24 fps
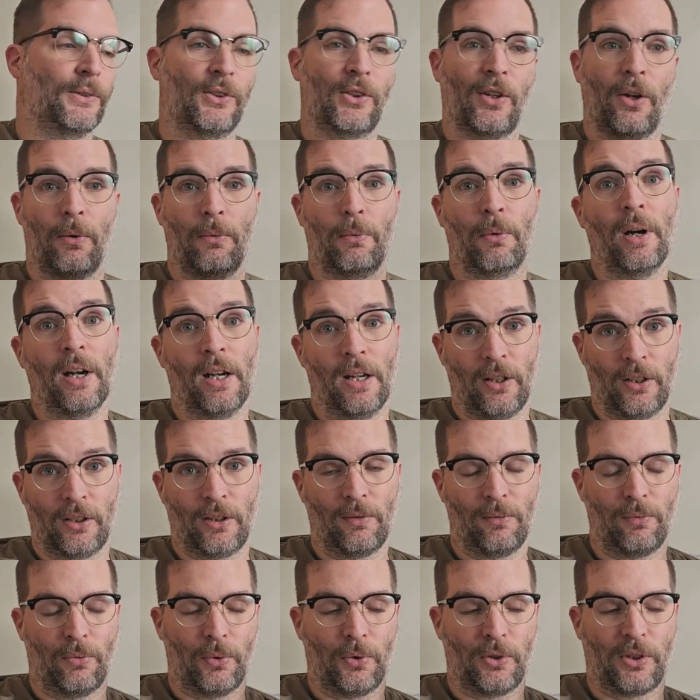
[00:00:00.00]
So really looking
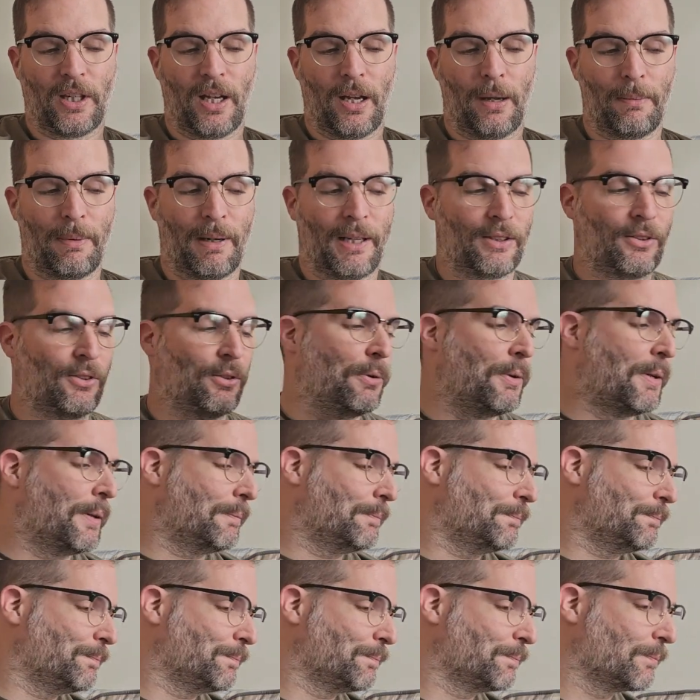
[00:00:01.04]
forward to getting back to it.
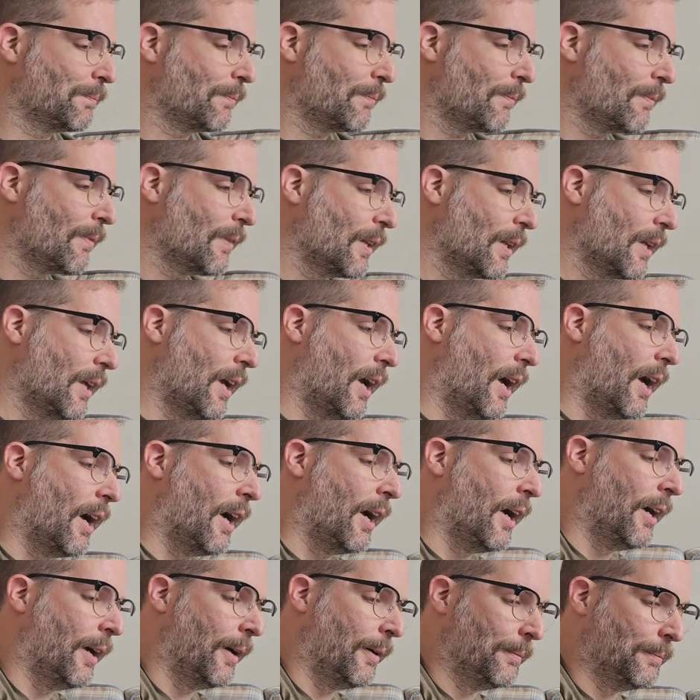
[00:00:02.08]

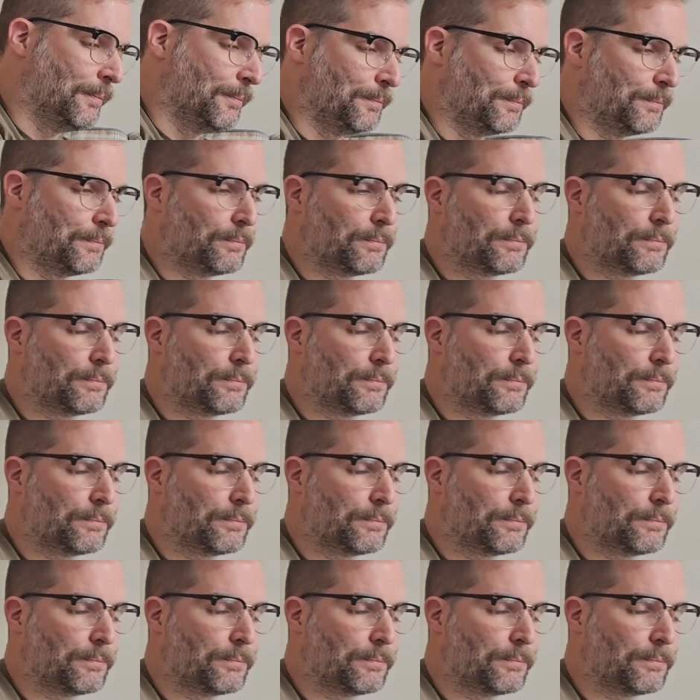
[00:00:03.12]
Um,